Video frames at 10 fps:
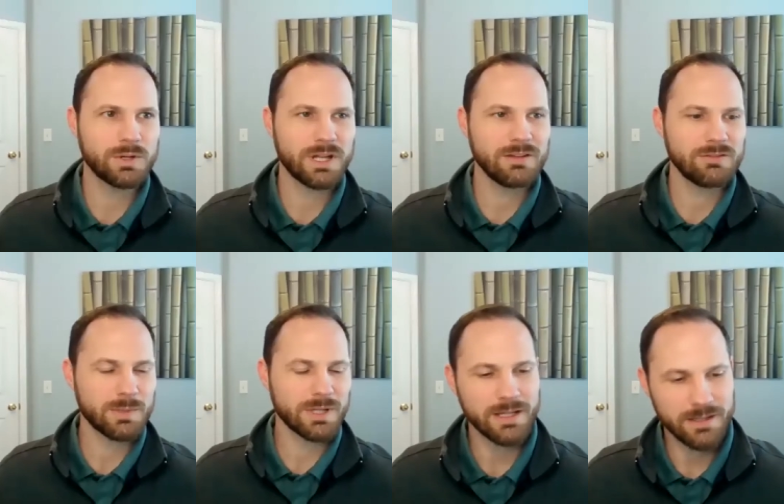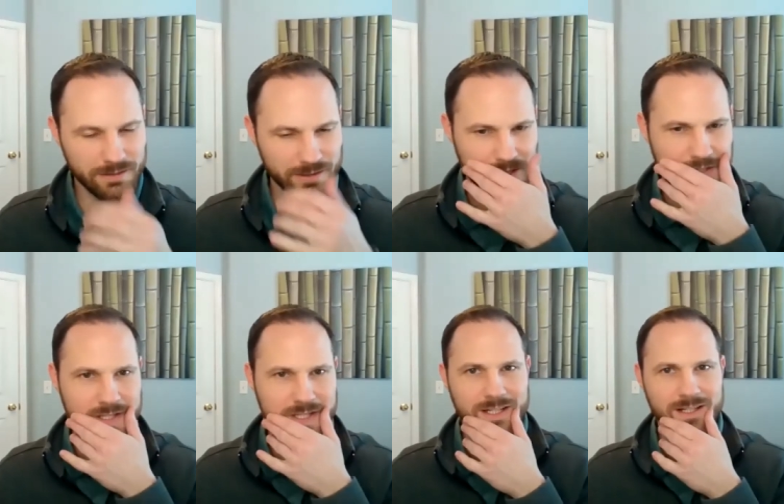what I love about that is that
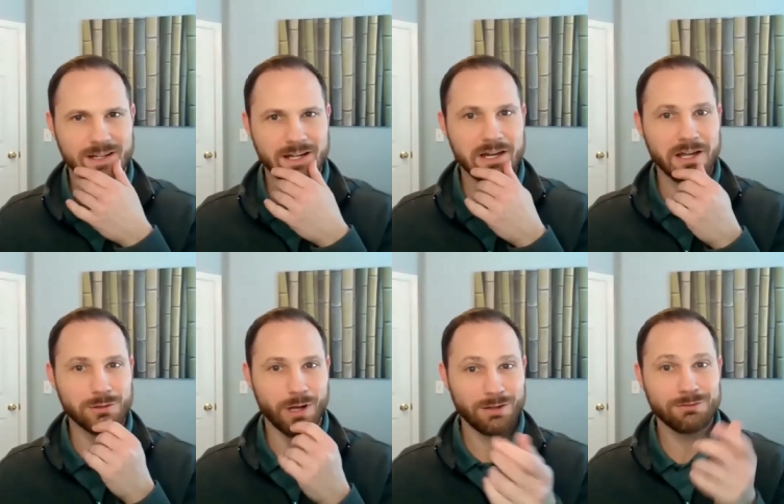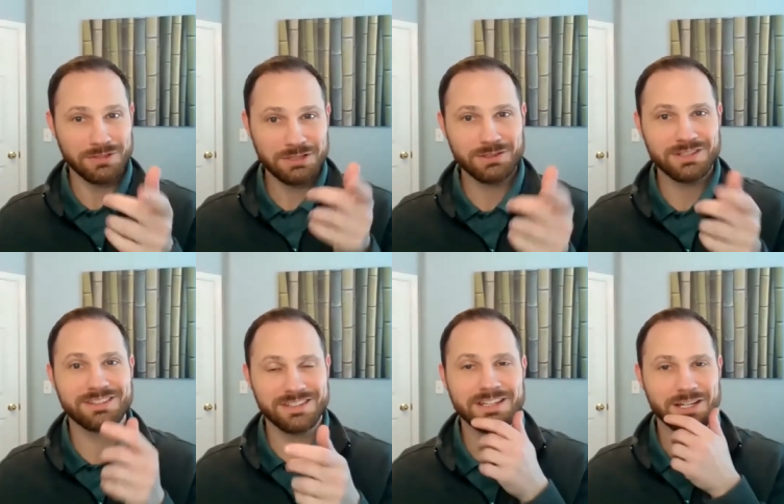I, I, I have literally
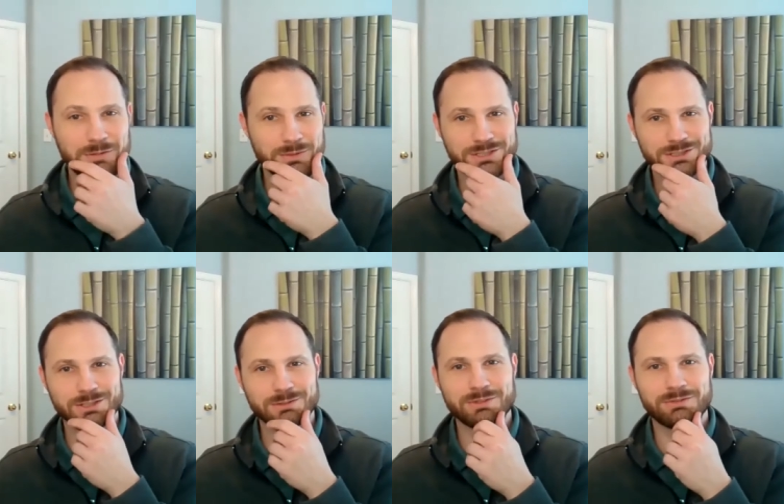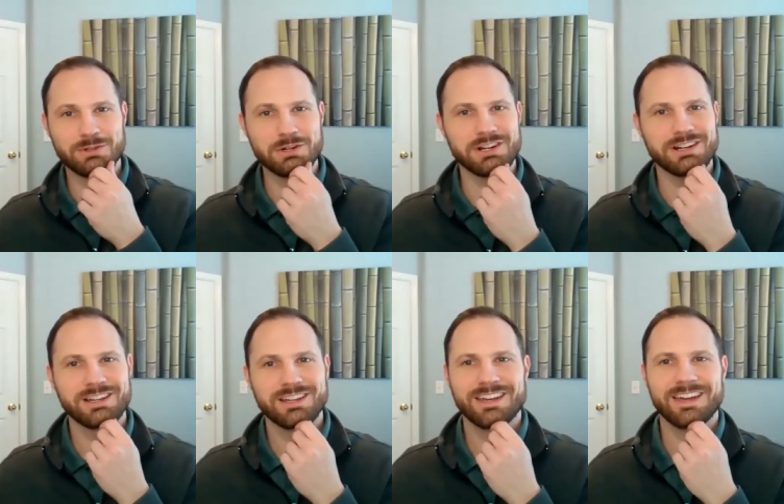seen that commercial before
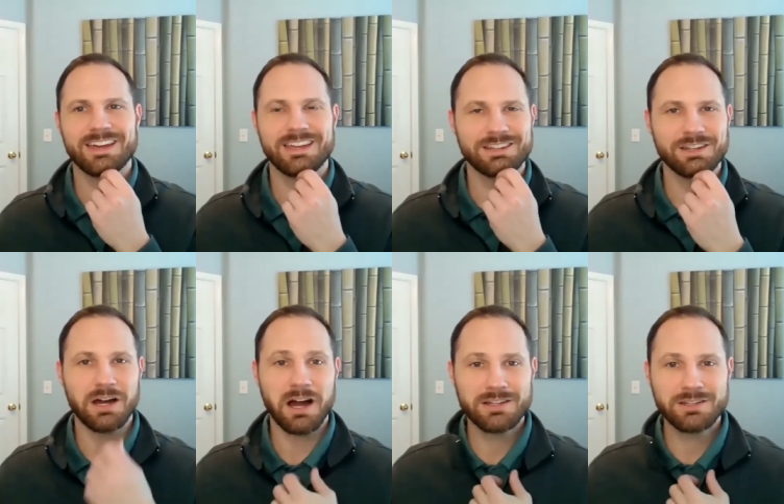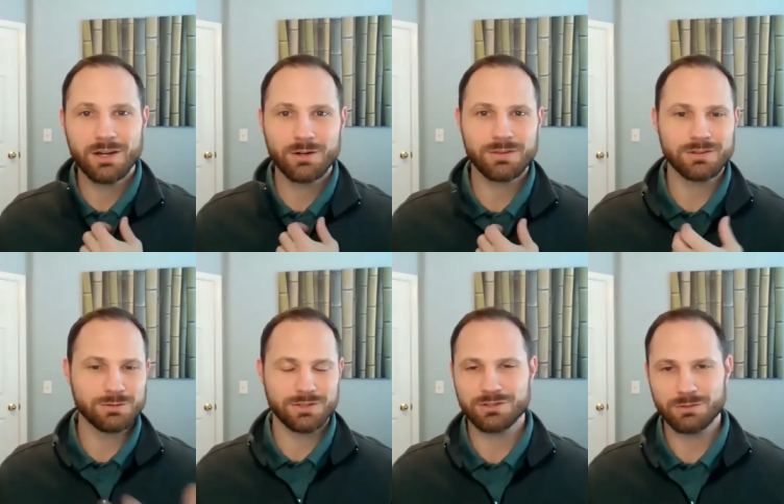and I know that
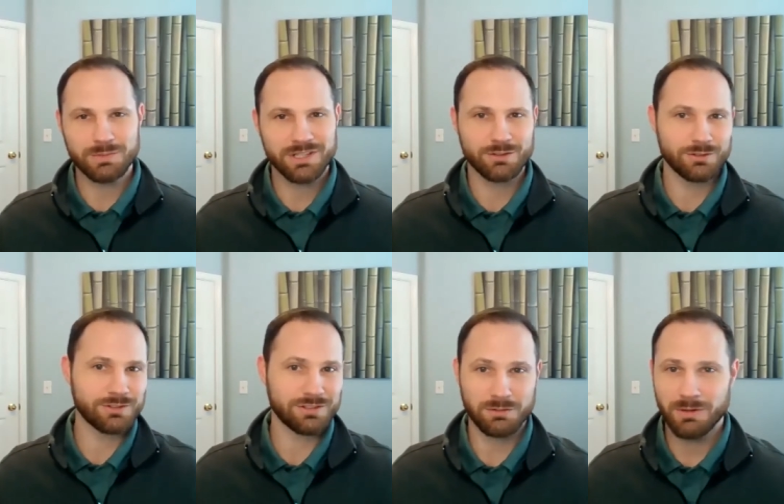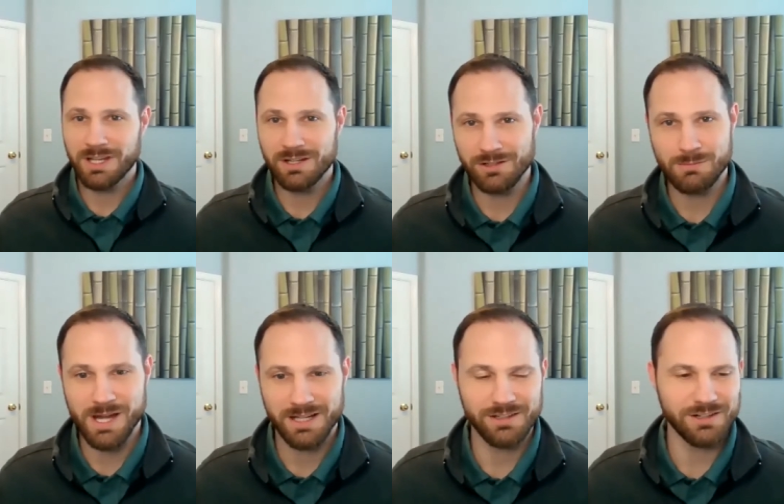traditional medicinals is like right here in our
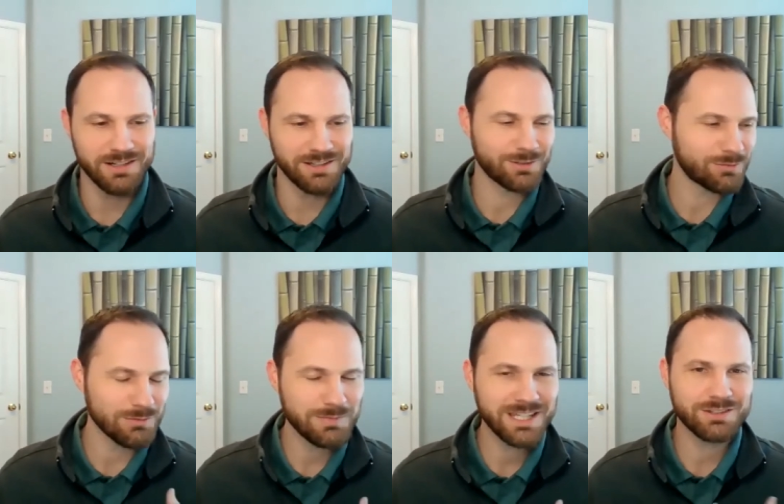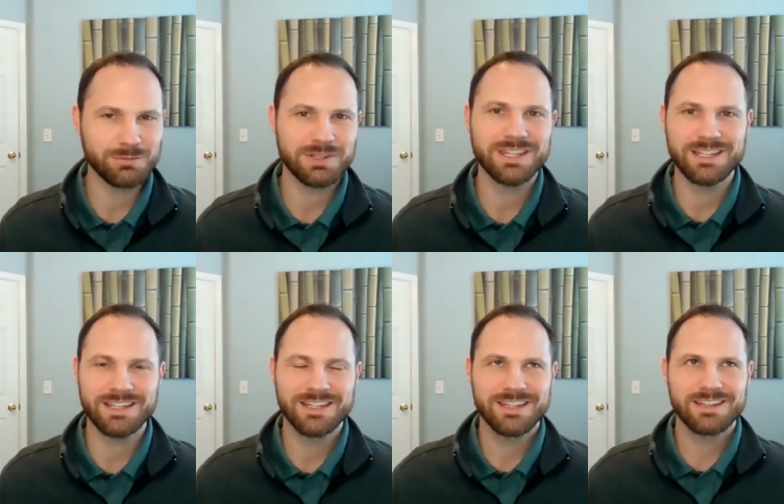backyard. And so for me, it's
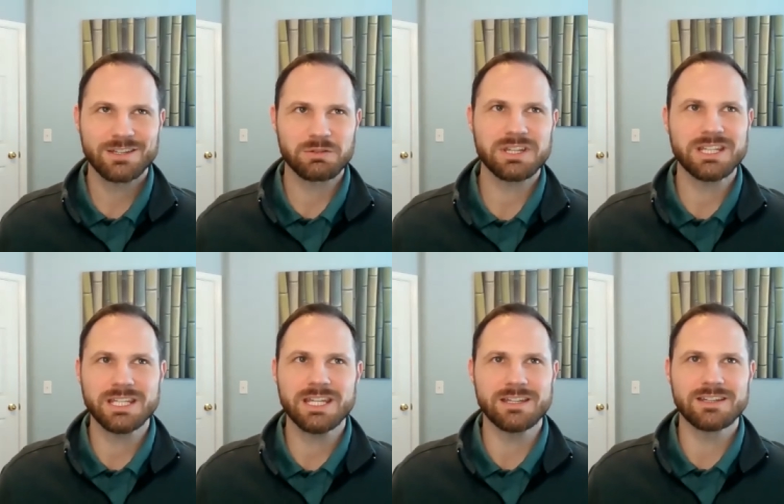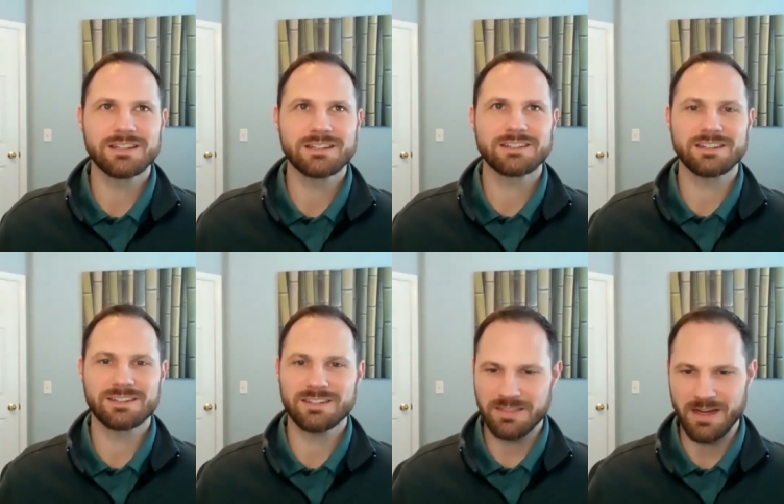really, really neat to
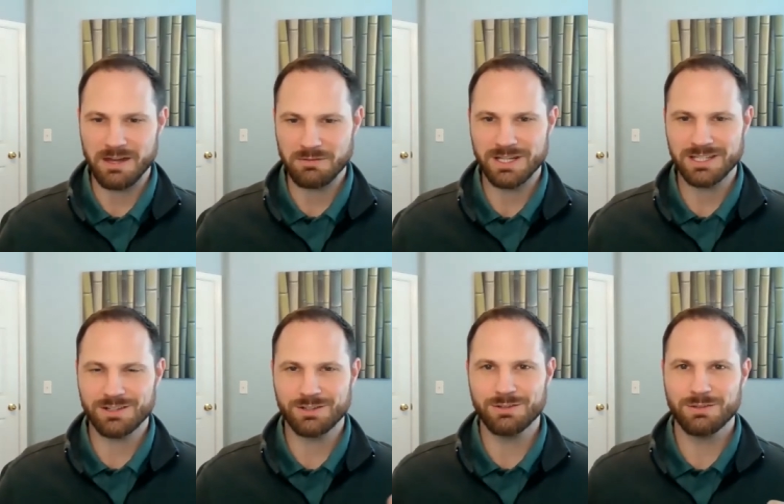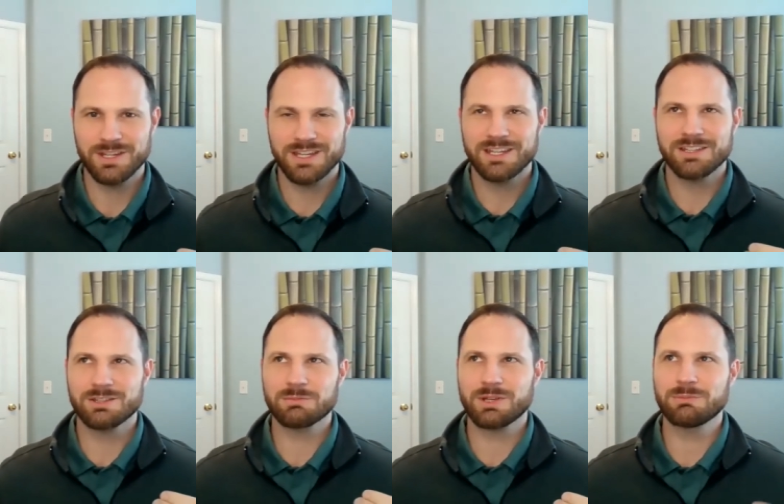see that, right? You know, you
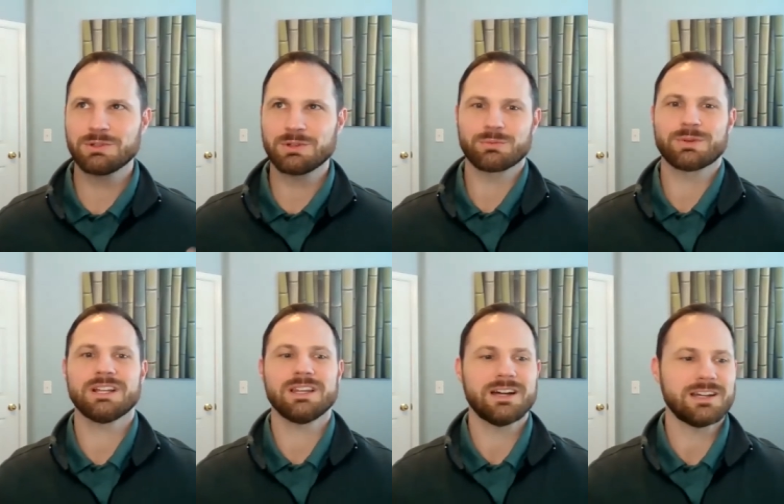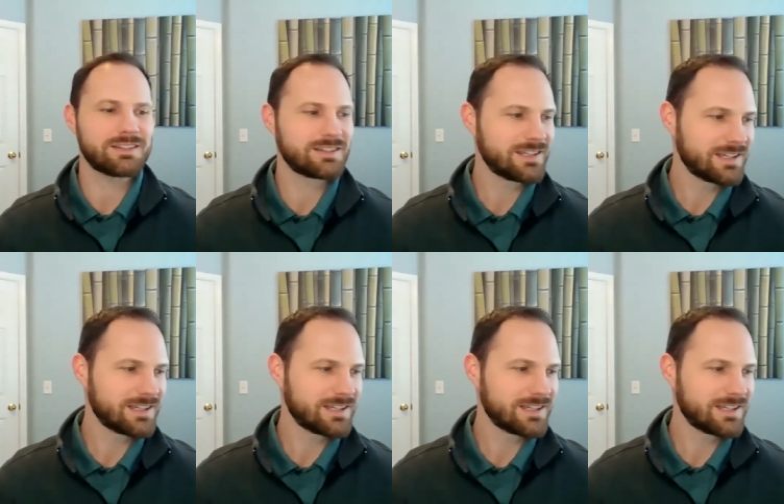sometimes you don't realize